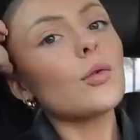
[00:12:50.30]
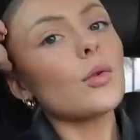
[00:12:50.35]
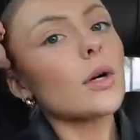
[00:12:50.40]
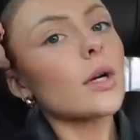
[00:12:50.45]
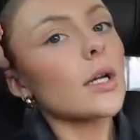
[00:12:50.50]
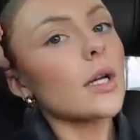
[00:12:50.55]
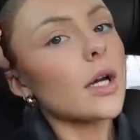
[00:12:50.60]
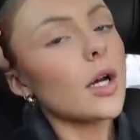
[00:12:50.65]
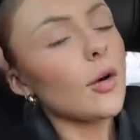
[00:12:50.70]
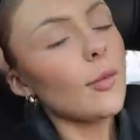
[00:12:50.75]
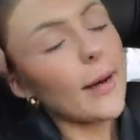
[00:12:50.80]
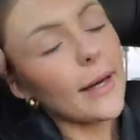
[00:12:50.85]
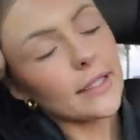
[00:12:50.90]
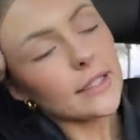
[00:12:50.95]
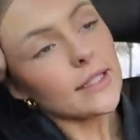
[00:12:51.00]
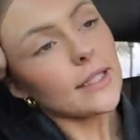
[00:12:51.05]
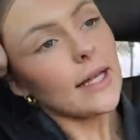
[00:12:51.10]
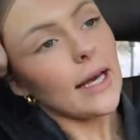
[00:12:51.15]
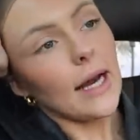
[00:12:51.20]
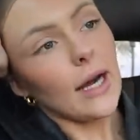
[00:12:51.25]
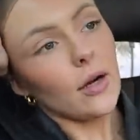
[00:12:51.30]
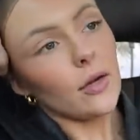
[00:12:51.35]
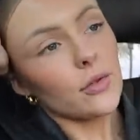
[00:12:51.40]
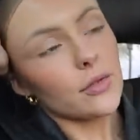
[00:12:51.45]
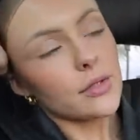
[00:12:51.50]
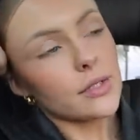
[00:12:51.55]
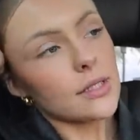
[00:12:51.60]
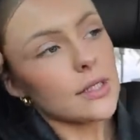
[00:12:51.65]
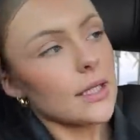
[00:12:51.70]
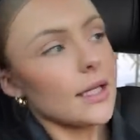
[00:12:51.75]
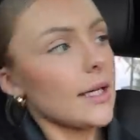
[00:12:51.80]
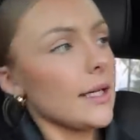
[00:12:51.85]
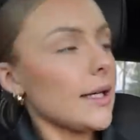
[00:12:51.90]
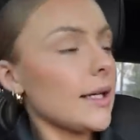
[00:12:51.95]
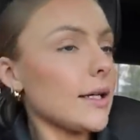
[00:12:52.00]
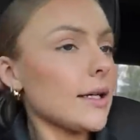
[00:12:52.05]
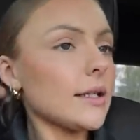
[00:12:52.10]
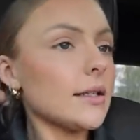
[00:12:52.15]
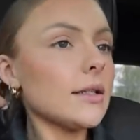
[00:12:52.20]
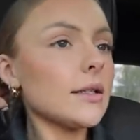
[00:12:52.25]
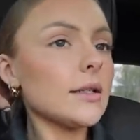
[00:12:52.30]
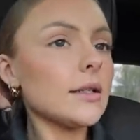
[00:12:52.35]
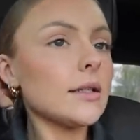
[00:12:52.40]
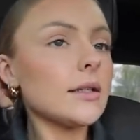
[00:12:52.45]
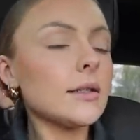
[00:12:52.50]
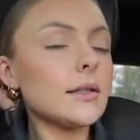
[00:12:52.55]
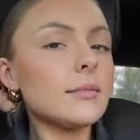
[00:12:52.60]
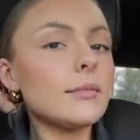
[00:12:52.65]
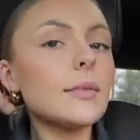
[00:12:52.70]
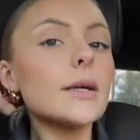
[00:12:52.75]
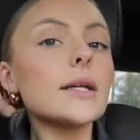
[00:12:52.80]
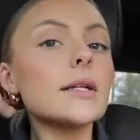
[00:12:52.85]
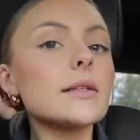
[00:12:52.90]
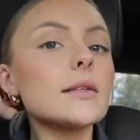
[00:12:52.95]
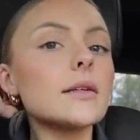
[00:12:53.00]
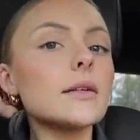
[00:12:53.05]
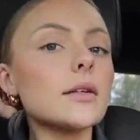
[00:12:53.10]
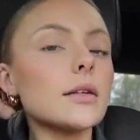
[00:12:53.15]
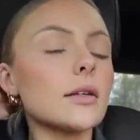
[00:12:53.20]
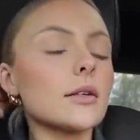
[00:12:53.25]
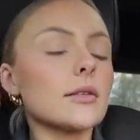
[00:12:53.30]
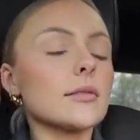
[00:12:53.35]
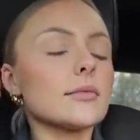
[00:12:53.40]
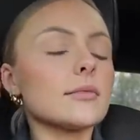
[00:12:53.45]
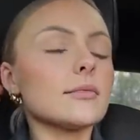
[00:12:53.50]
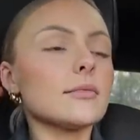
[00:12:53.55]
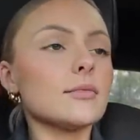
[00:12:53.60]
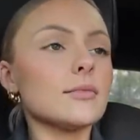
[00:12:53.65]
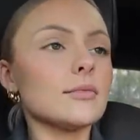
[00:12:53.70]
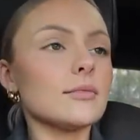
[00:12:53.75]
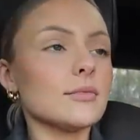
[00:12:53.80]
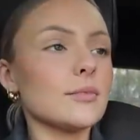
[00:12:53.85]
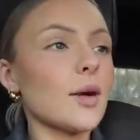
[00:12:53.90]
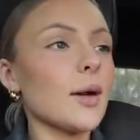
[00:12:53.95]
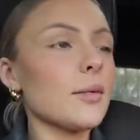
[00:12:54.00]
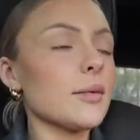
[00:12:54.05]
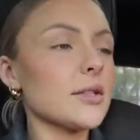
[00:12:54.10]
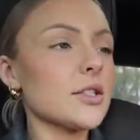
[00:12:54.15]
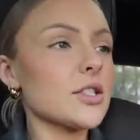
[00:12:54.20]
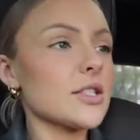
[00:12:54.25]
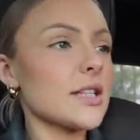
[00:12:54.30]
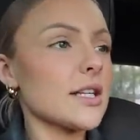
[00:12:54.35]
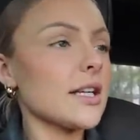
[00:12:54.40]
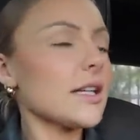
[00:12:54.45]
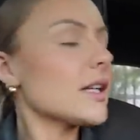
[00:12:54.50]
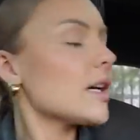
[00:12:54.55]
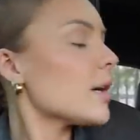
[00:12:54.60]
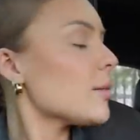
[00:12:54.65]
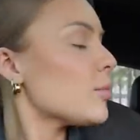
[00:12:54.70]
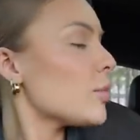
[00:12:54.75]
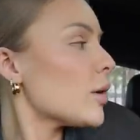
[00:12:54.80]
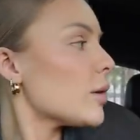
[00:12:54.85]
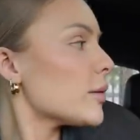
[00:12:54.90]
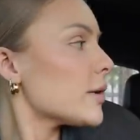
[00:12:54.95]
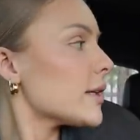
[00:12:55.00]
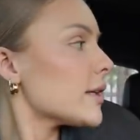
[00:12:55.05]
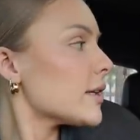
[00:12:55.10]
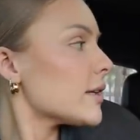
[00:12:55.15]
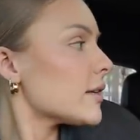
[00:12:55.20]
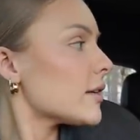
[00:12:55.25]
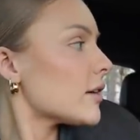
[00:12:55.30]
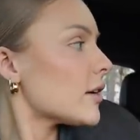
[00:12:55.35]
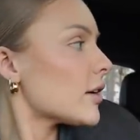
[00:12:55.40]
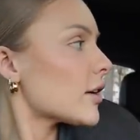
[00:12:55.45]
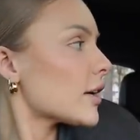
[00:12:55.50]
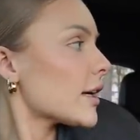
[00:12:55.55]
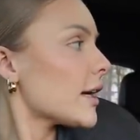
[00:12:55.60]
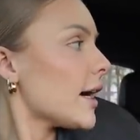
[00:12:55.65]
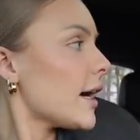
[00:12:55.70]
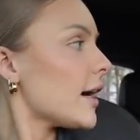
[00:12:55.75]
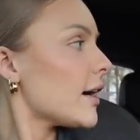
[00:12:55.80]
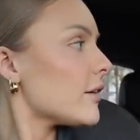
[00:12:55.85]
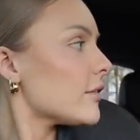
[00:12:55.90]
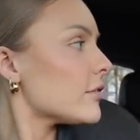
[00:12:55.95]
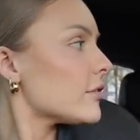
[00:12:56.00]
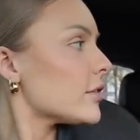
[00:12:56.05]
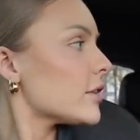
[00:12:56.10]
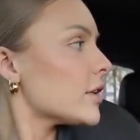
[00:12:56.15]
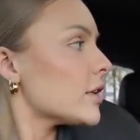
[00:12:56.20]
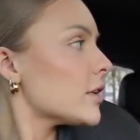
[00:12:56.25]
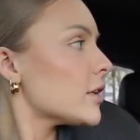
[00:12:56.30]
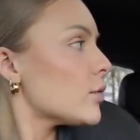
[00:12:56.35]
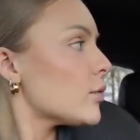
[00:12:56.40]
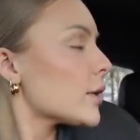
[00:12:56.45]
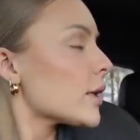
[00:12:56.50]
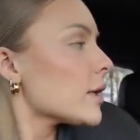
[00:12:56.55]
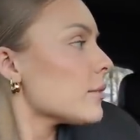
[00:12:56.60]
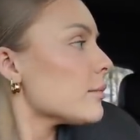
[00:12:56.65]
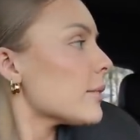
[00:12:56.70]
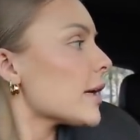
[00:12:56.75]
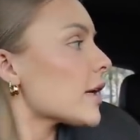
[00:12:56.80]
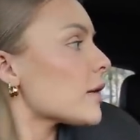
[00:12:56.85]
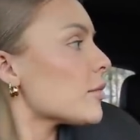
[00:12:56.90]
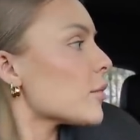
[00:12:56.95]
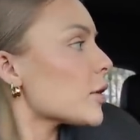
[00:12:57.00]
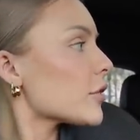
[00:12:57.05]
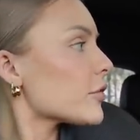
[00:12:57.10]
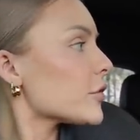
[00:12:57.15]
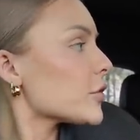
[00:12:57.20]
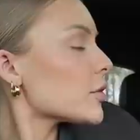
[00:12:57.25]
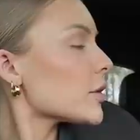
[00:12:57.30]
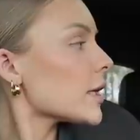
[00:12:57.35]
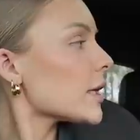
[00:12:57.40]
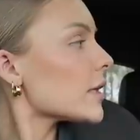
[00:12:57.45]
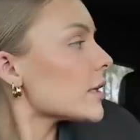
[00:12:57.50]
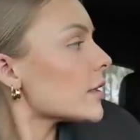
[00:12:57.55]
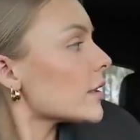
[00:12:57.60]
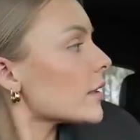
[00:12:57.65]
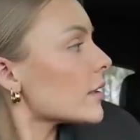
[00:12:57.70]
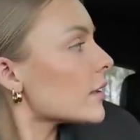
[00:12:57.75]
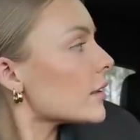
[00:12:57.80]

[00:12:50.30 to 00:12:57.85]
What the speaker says: We're gonna go back to the house and probably just heat up what we already have. We can make more food later.